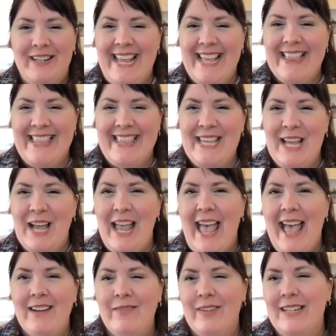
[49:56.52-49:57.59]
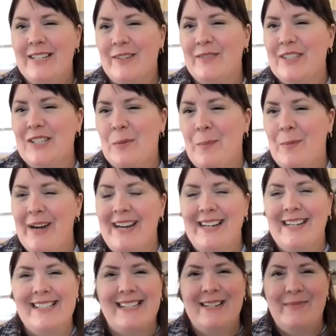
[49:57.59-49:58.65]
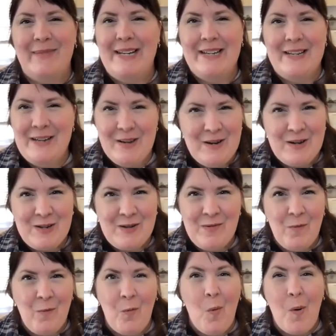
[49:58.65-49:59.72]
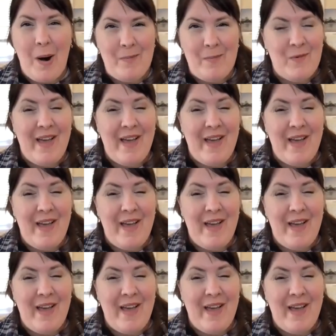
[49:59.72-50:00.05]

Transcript: the the advent of spring doesn't mean warm